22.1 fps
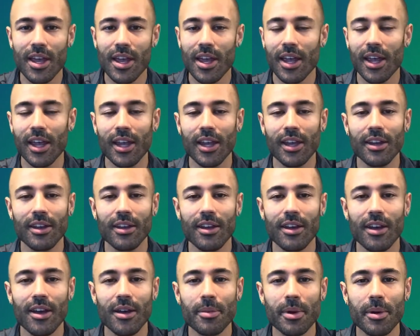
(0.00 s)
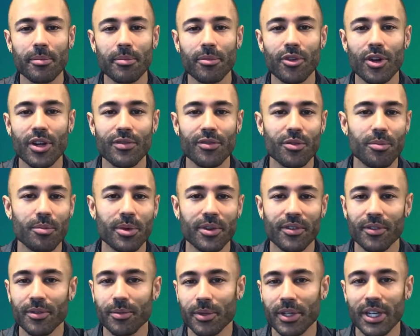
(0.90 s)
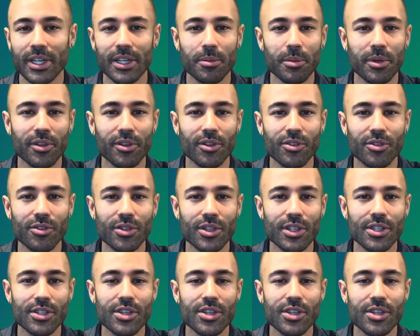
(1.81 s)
and I'm grateful for getting to be able to do this.